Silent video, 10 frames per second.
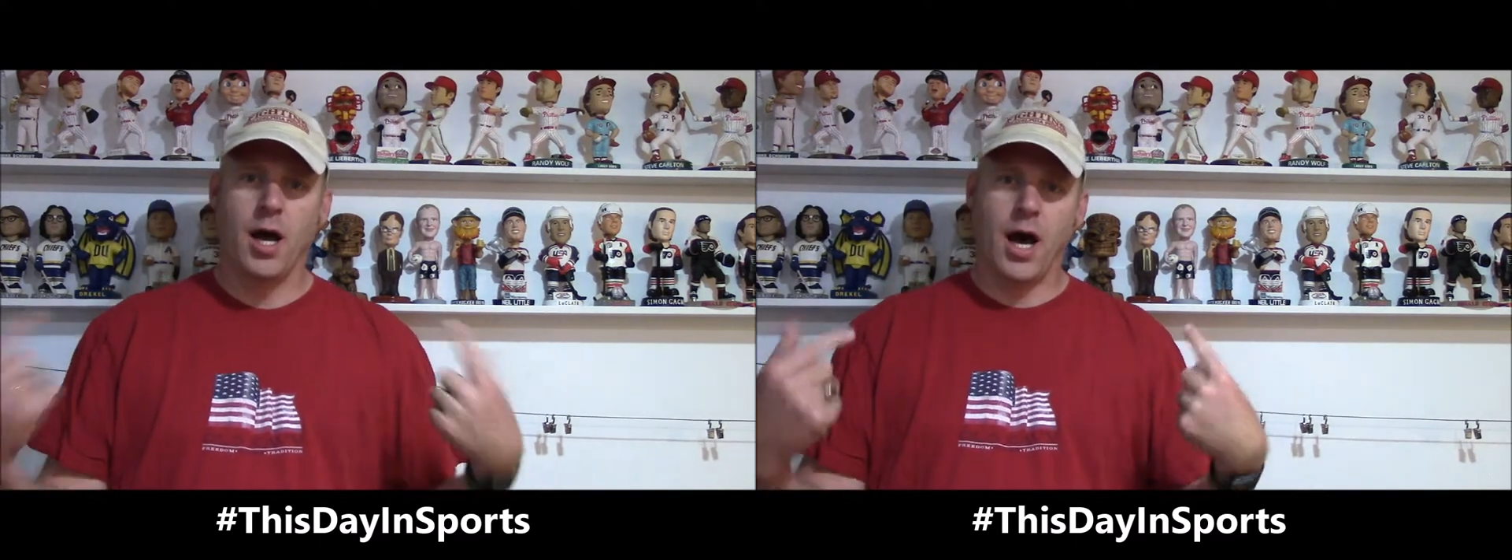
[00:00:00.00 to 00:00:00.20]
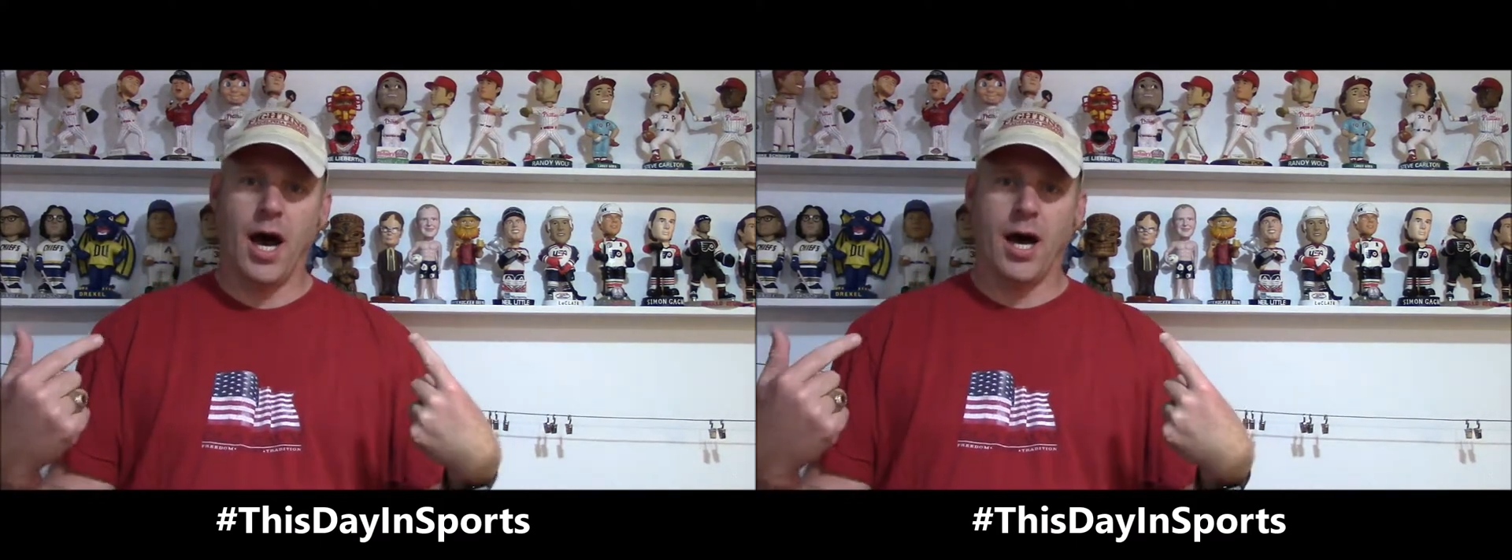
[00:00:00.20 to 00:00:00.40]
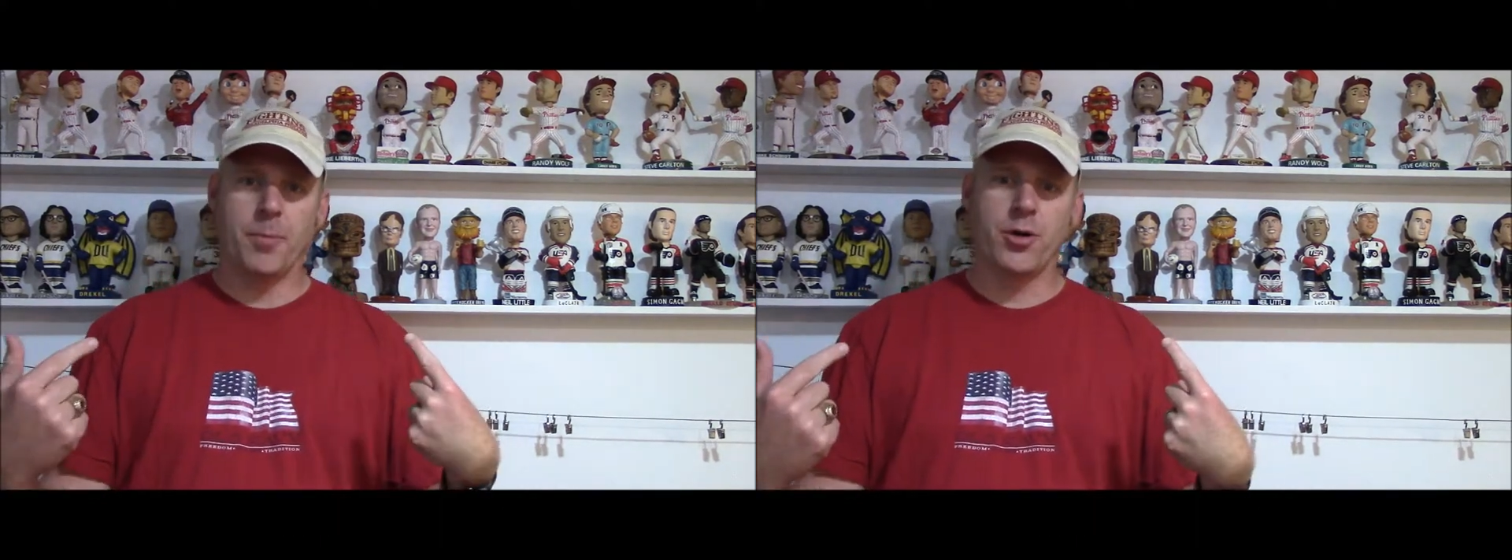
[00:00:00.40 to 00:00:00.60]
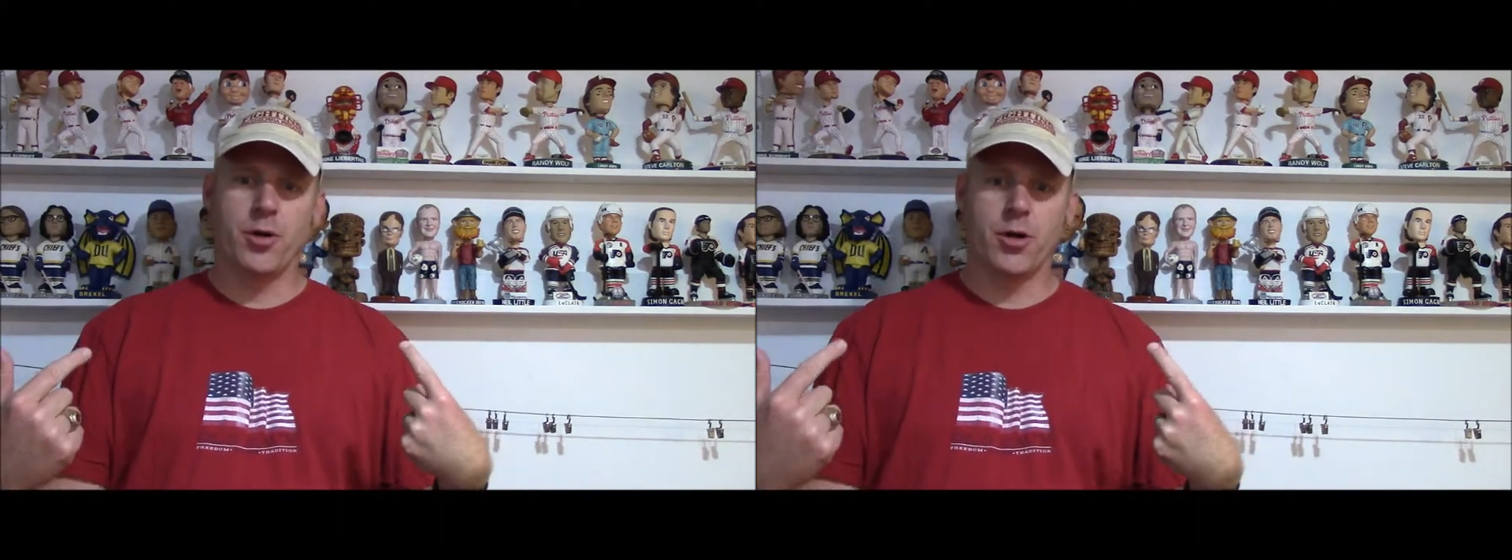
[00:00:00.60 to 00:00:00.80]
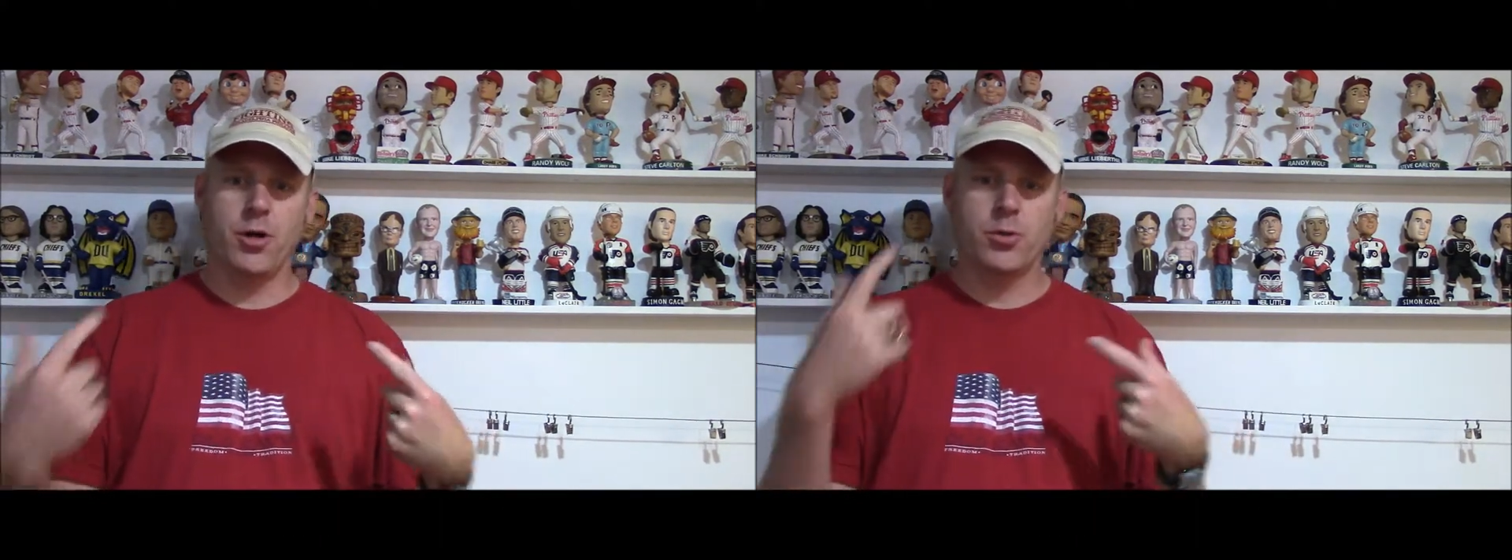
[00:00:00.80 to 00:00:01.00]
I'm
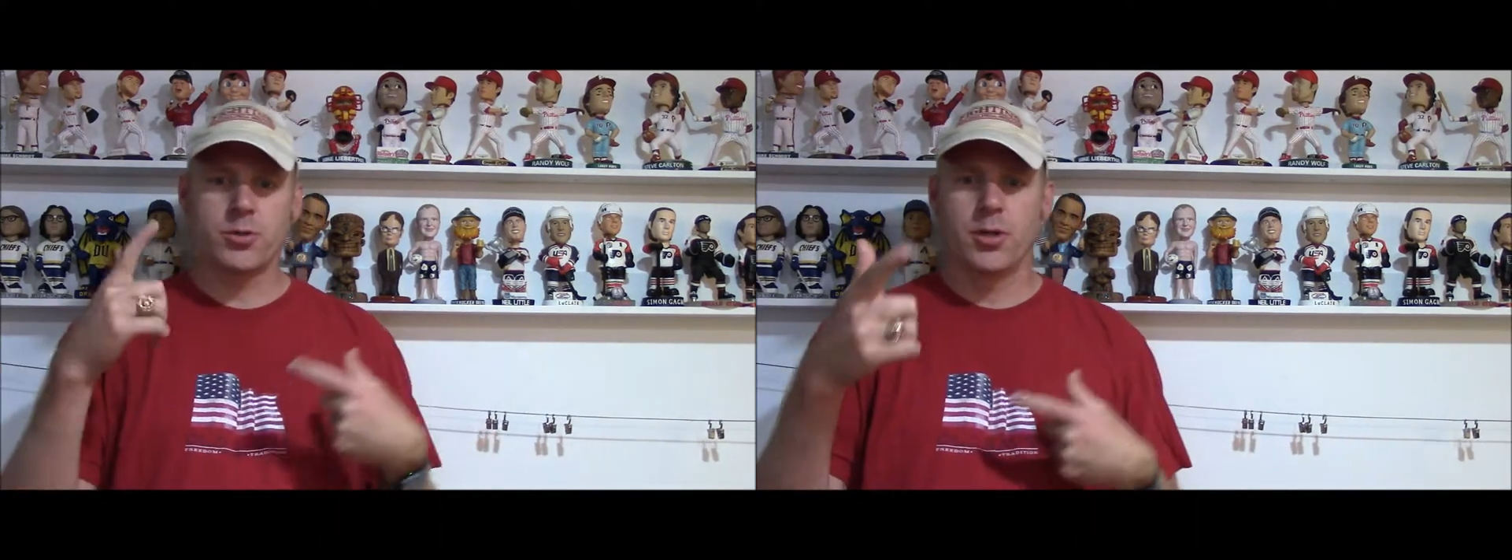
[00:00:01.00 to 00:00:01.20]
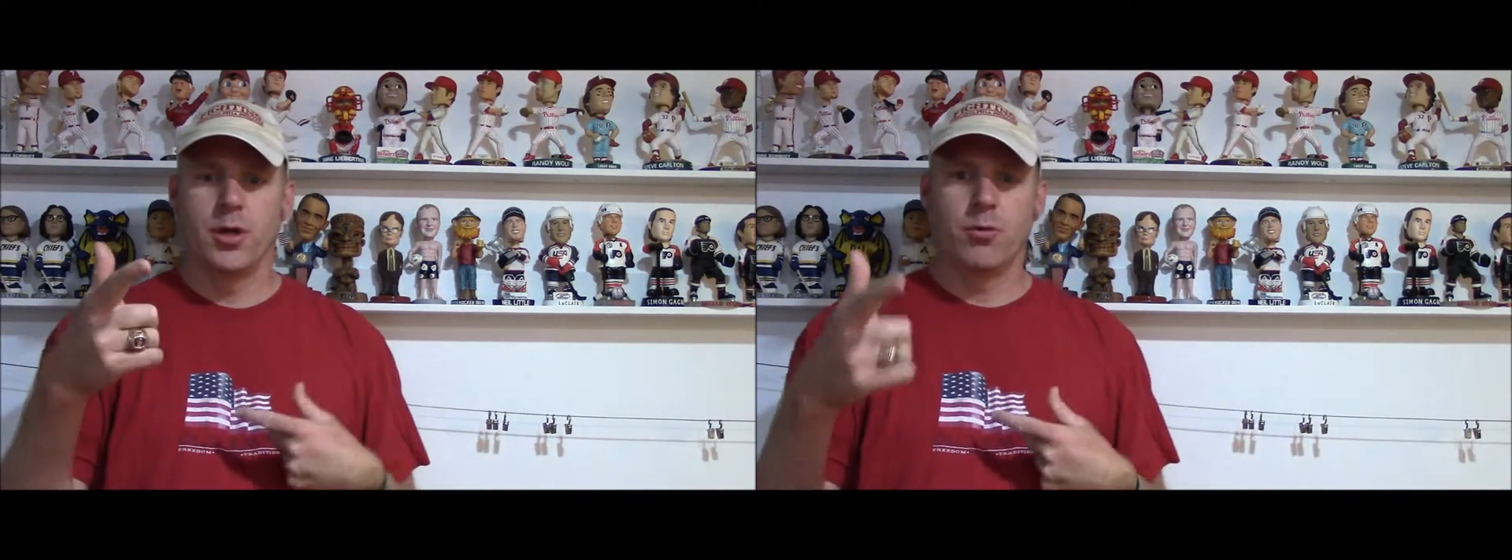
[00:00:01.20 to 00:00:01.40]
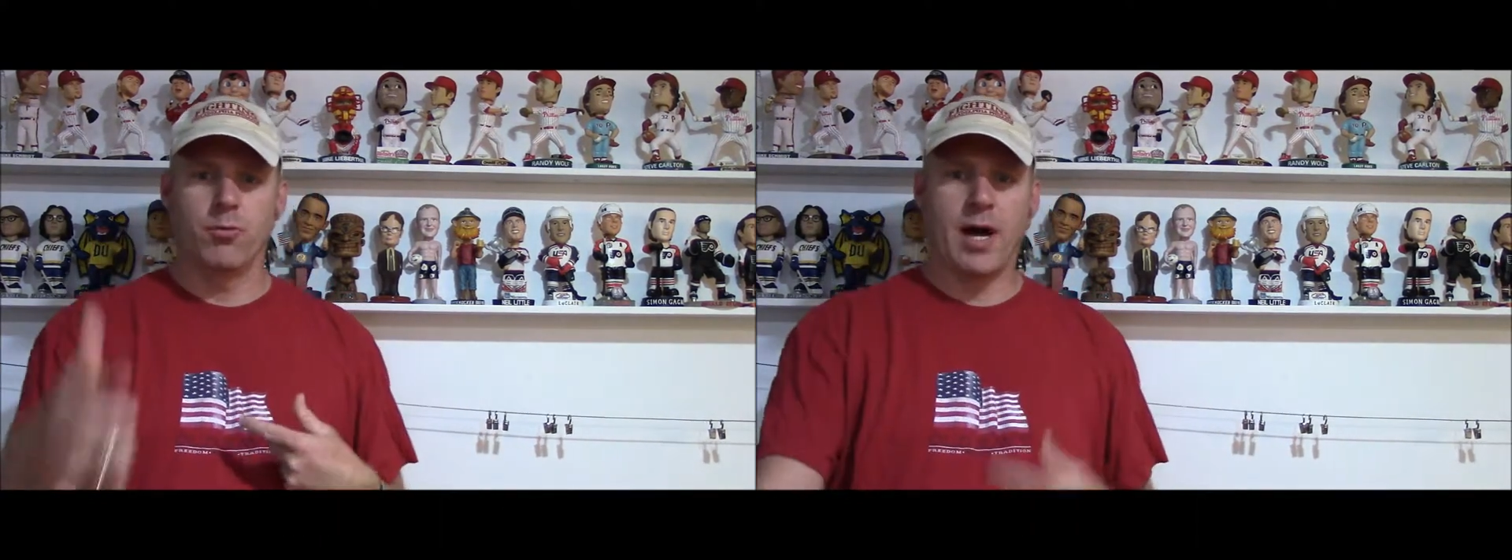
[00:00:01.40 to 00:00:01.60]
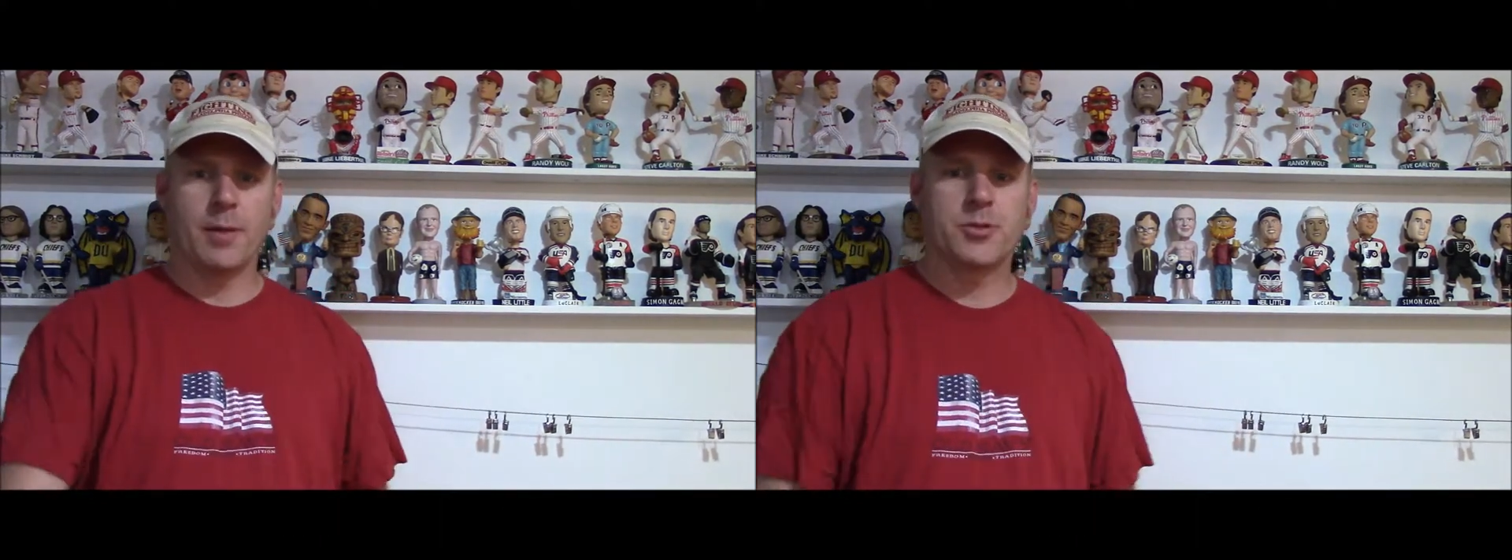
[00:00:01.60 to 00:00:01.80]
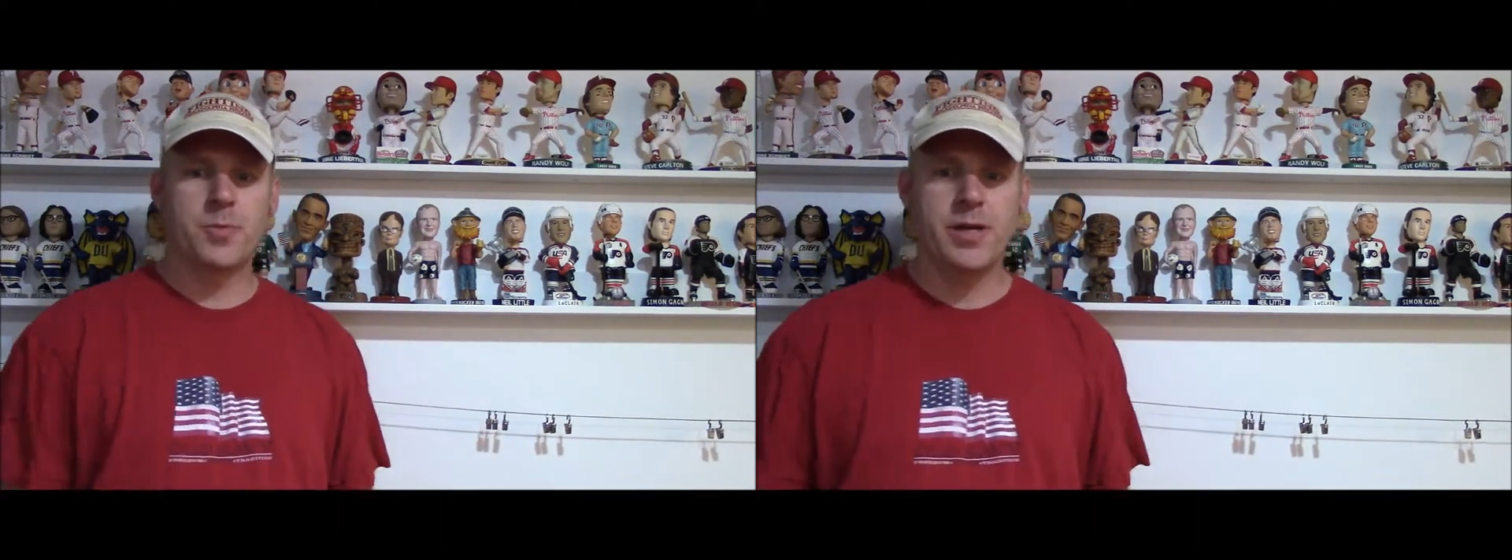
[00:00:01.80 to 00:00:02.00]
your host,
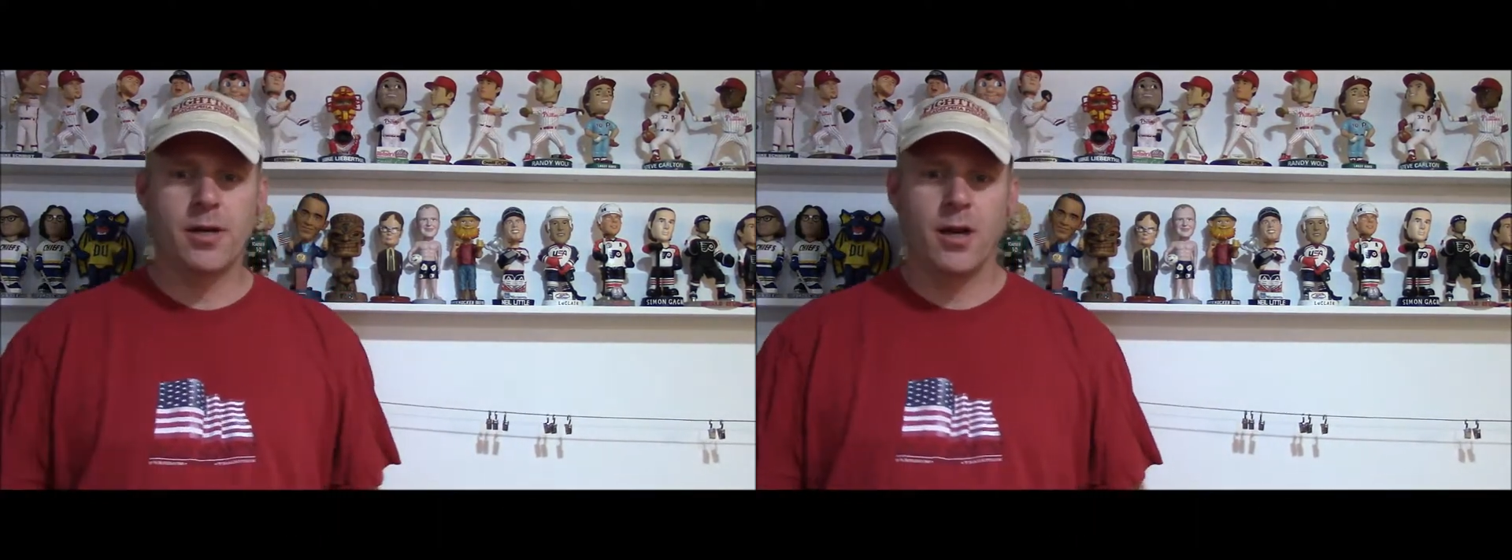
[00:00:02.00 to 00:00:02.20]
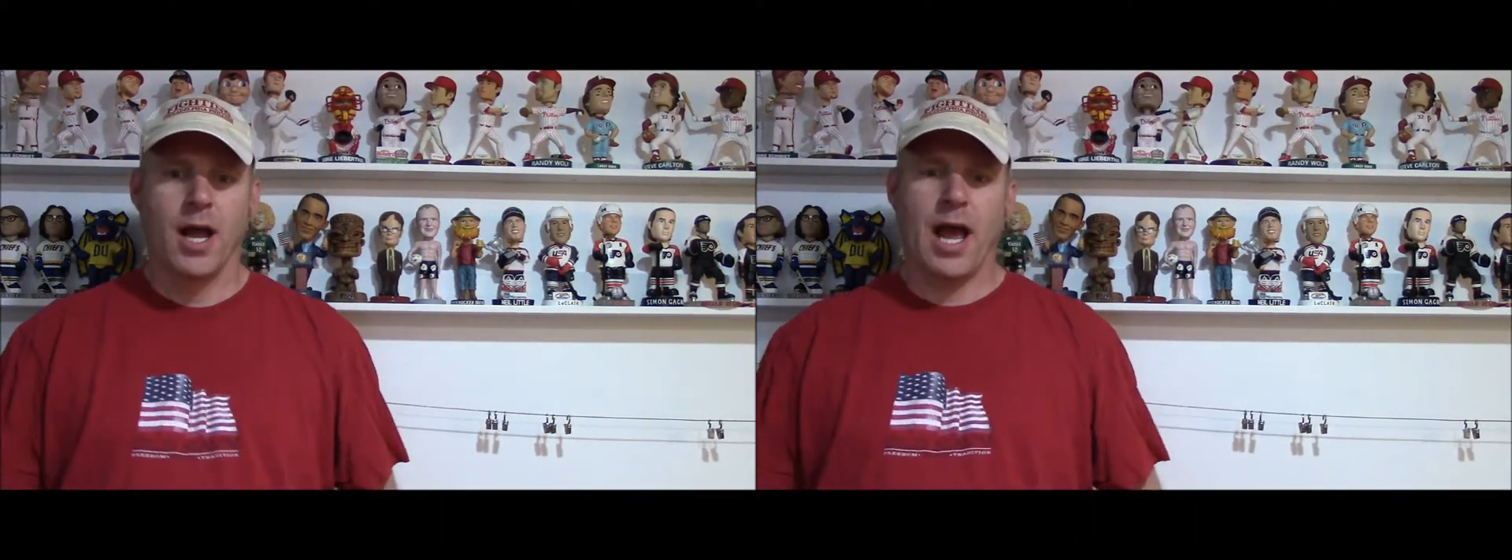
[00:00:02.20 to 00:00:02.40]
Rob Spear,